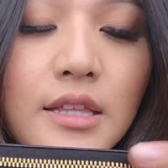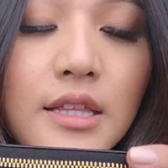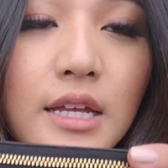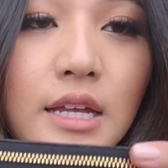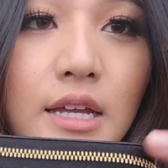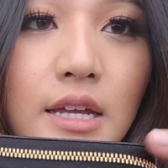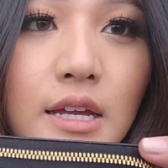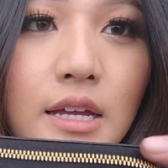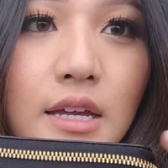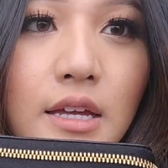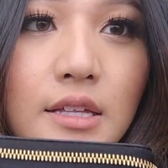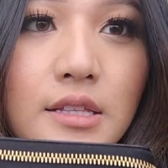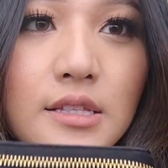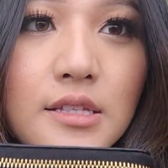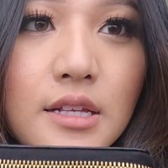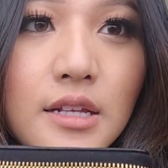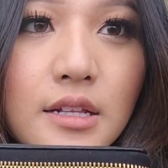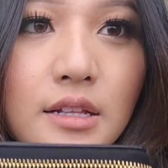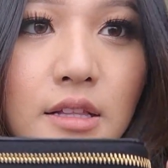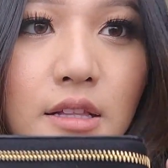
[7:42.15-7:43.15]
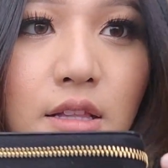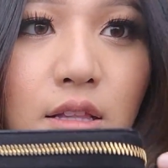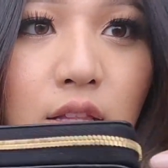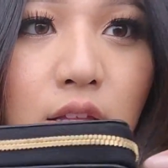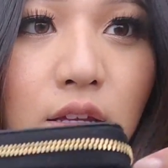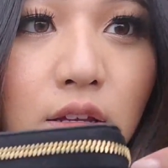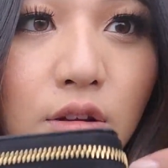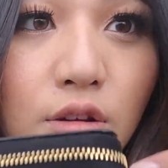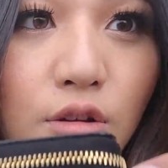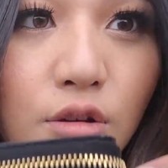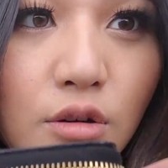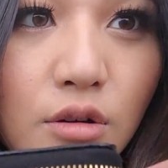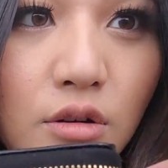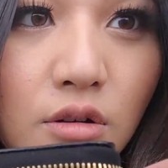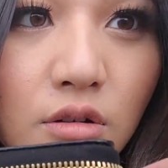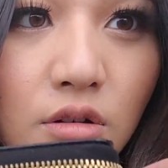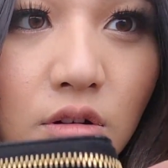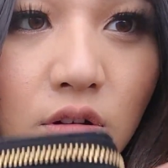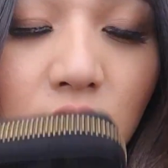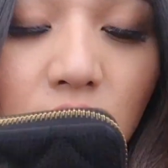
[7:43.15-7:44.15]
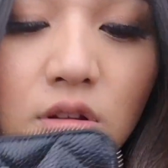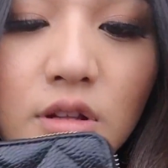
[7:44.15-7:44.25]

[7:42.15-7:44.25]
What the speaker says: think it's a little,